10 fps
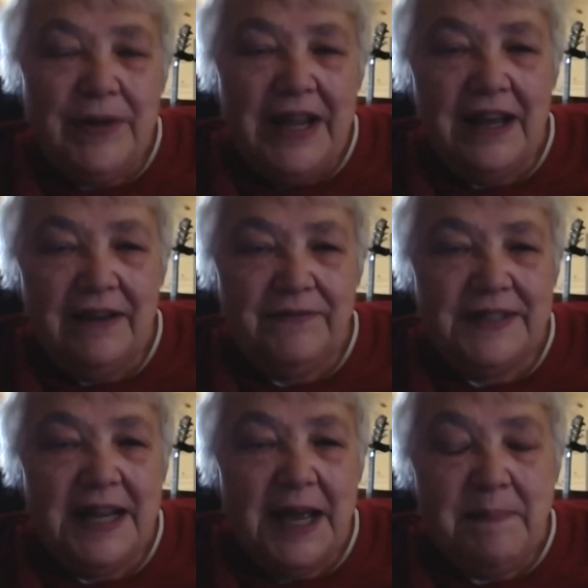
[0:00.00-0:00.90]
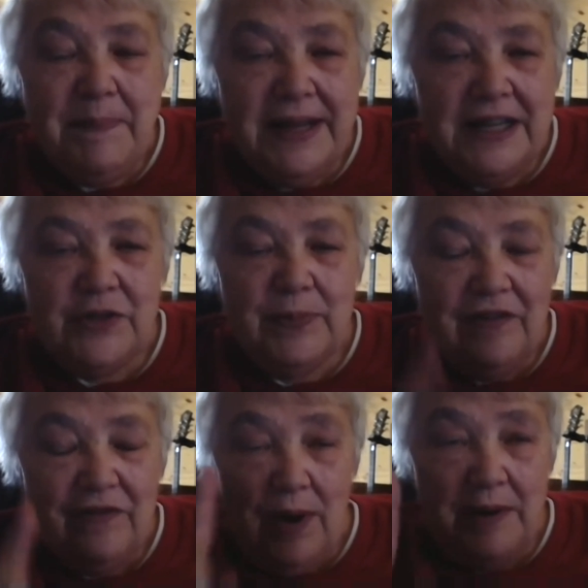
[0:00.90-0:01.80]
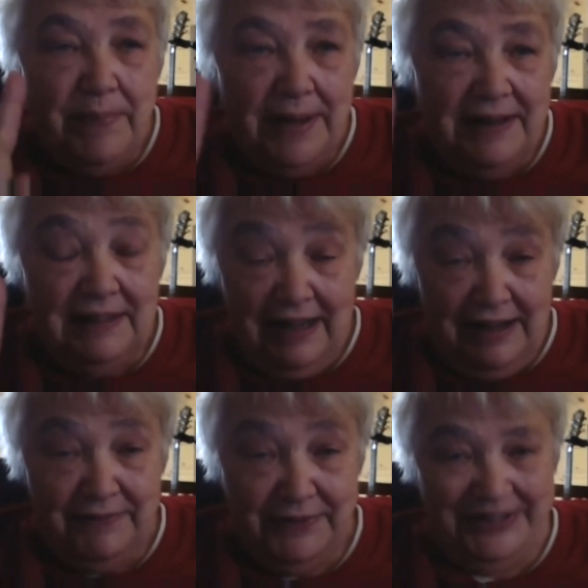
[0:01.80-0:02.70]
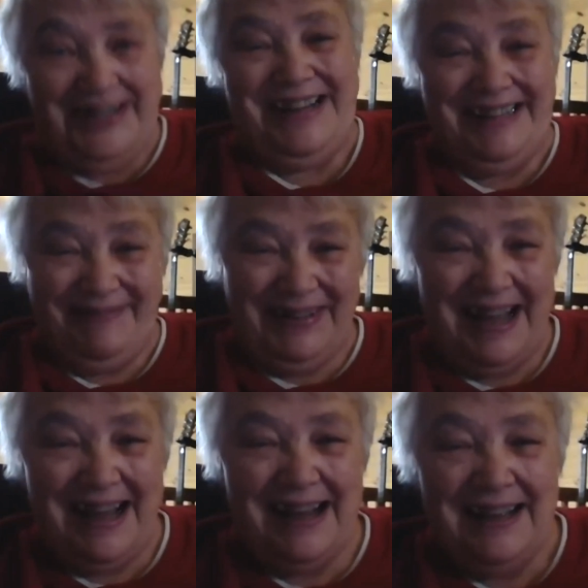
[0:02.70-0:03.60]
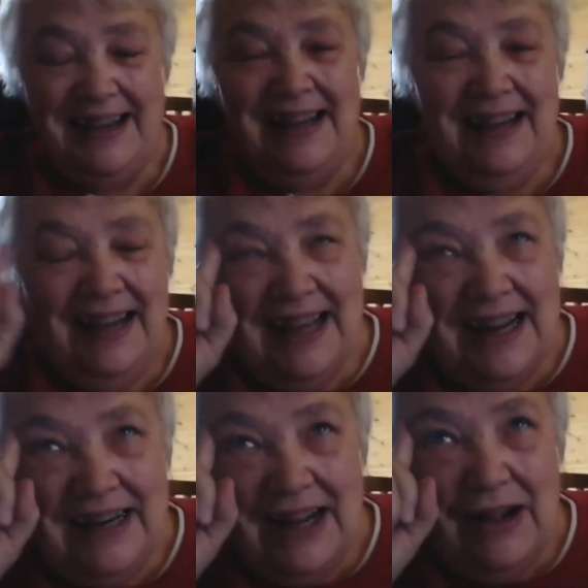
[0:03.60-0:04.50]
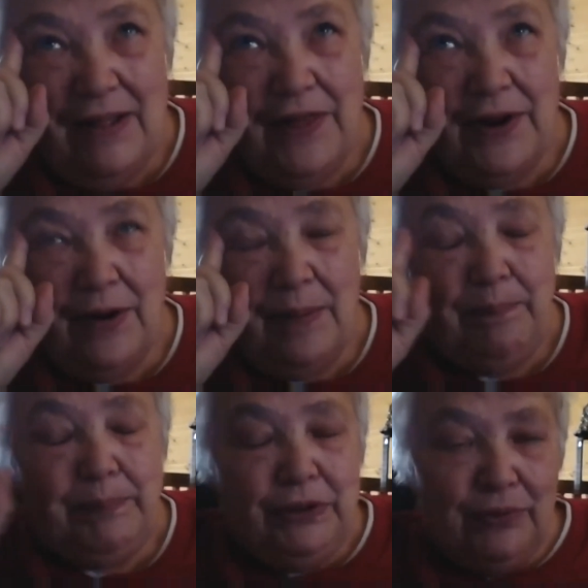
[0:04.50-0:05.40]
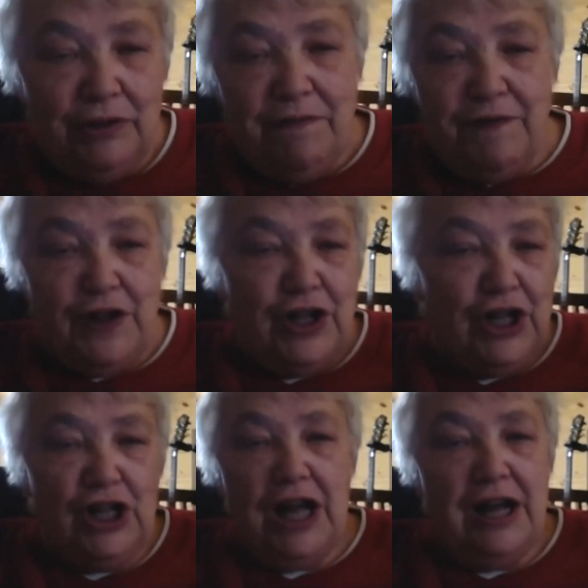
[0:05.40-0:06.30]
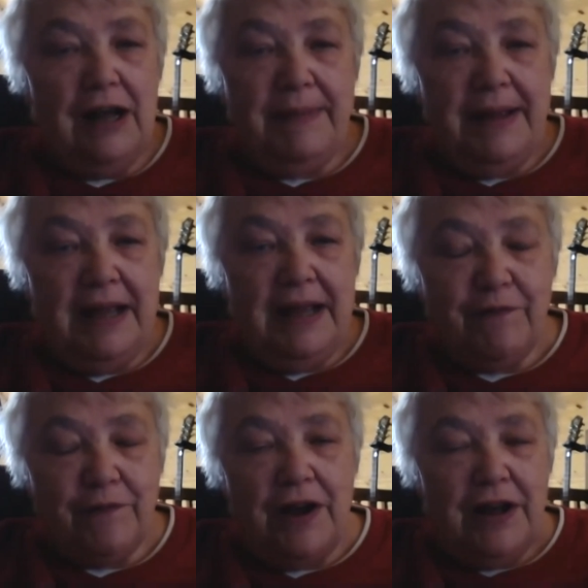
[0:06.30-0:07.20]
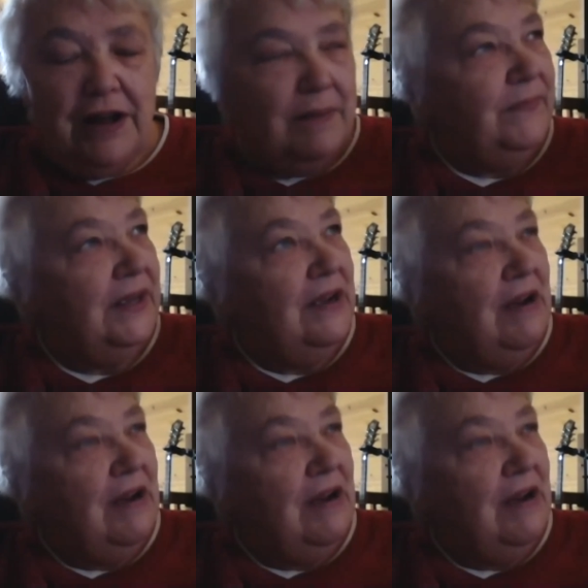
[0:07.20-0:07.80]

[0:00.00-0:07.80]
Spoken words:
we have 10 beds. We have one bed left. And they're beautiful 4